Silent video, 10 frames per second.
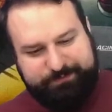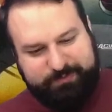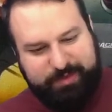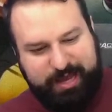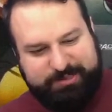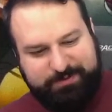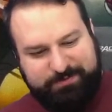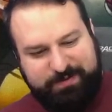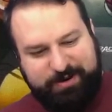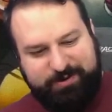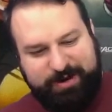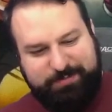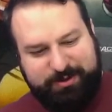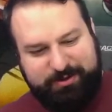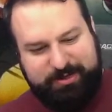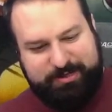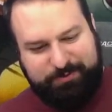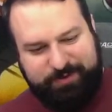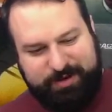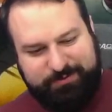It has a very great ability to
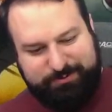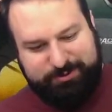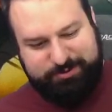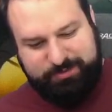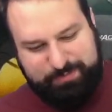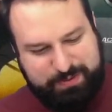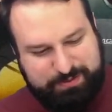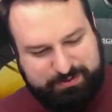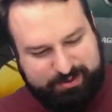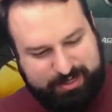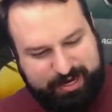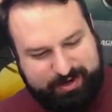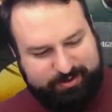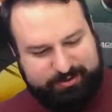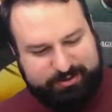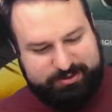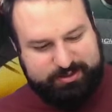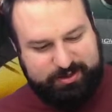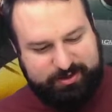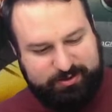prevent you from losing, but people don't care because
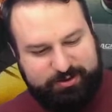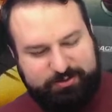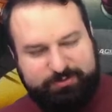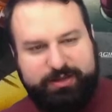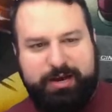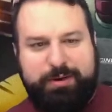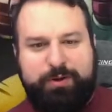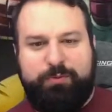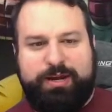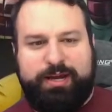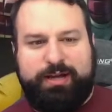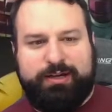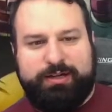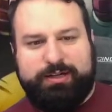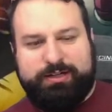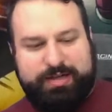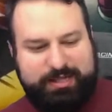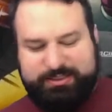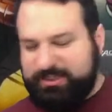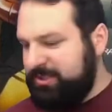you really care about winning,
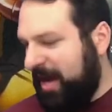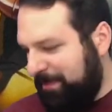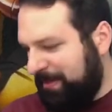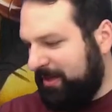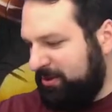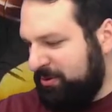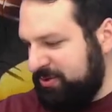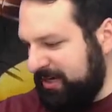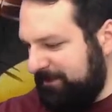not stopping losing.